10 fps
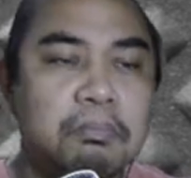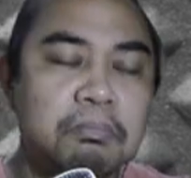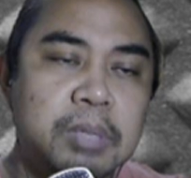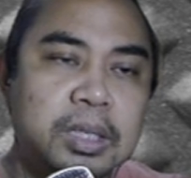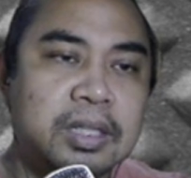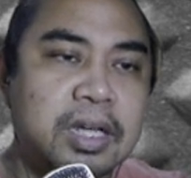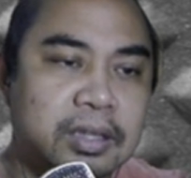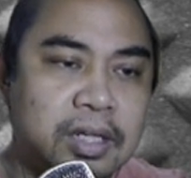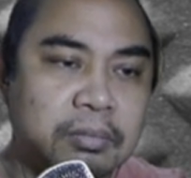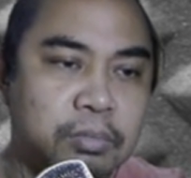but not
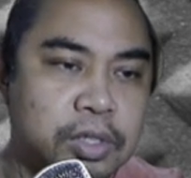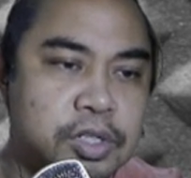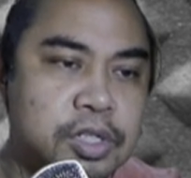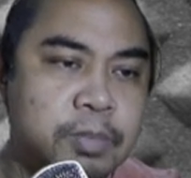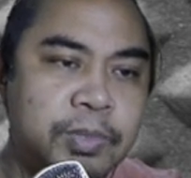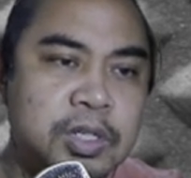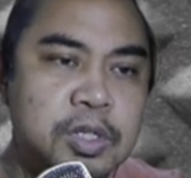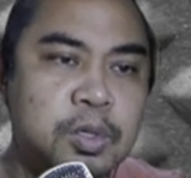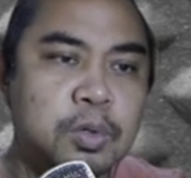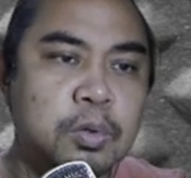that much
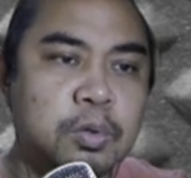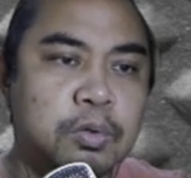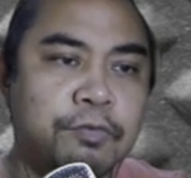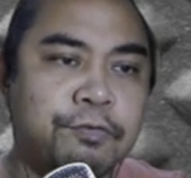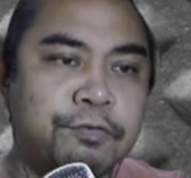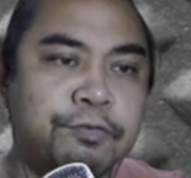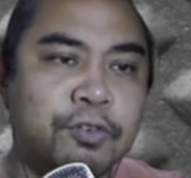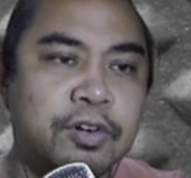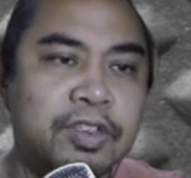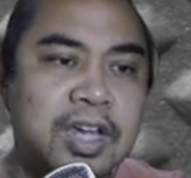so
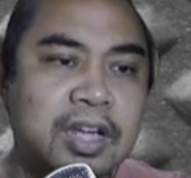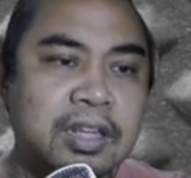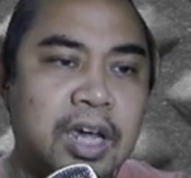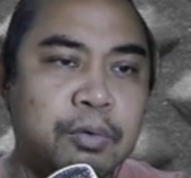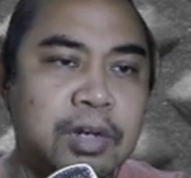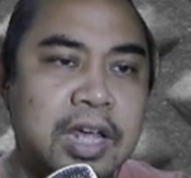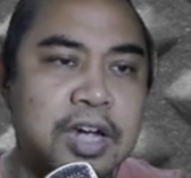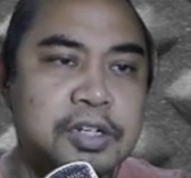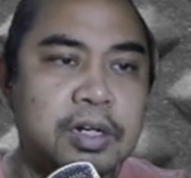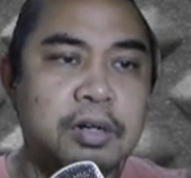for that i will
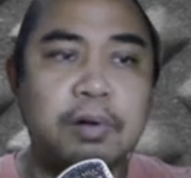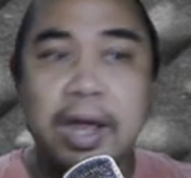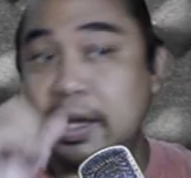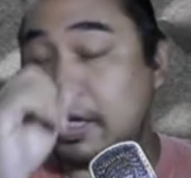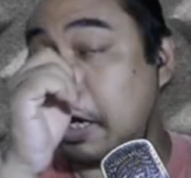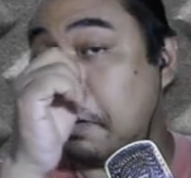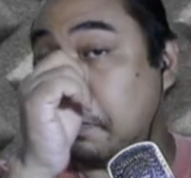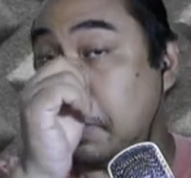actually rank him